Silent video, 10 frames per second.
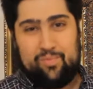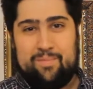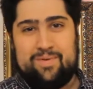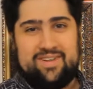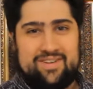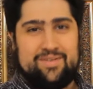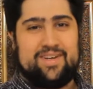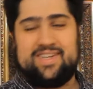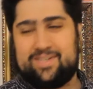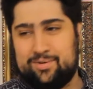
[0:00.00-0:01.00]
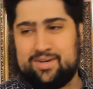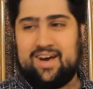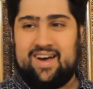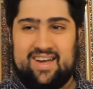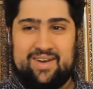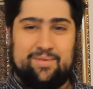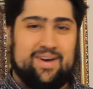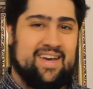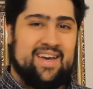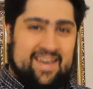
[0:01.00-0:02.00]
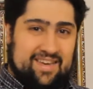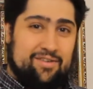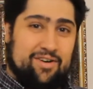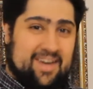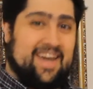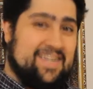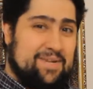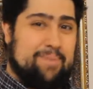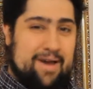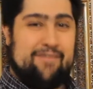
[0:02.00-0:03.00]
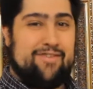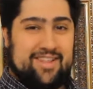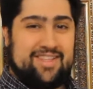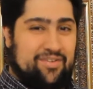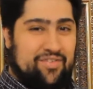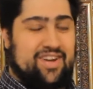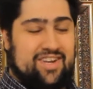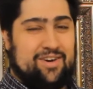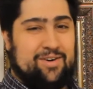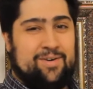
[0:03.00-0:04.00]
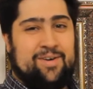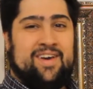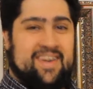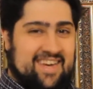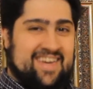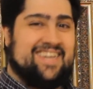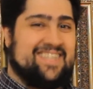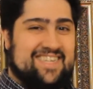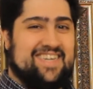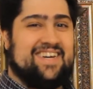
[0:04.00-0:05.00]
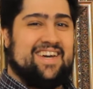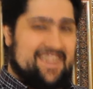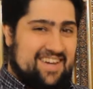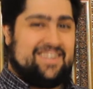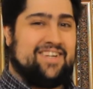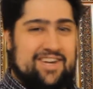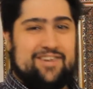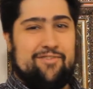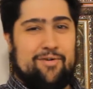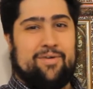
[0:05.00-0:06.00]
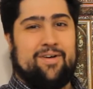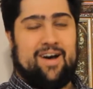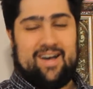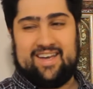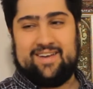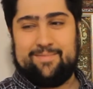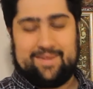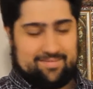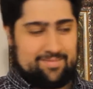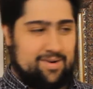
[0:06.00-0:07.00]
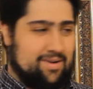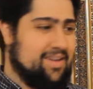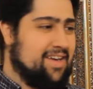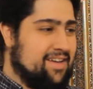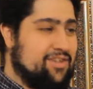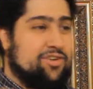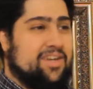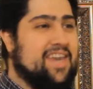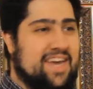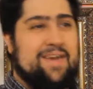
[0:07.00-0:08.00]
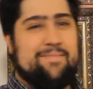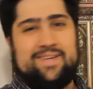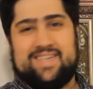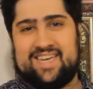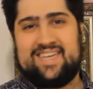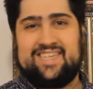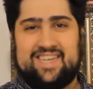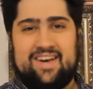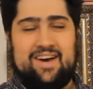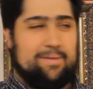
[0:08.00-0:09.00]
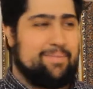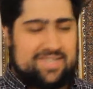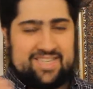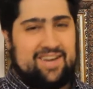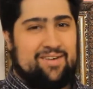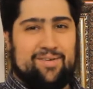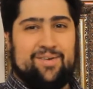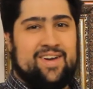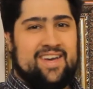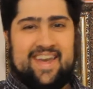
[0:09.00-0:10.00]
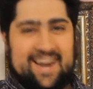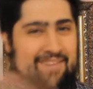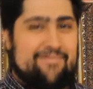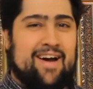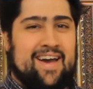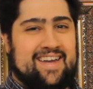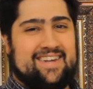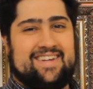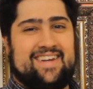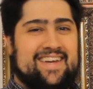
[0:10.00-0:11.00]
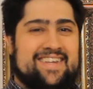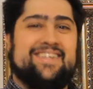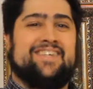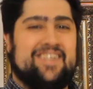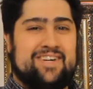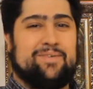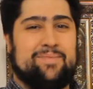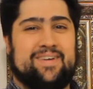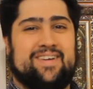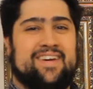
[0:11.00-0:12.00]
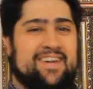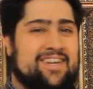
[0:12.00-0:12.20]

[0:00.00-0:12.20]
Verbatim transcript: woman doing it to a guy, where you got Katy Perry in this video kissing a 19 year old guy. I mean, well, tricking him into kissing her. But still, it ain't right. Ladies and gentlemen,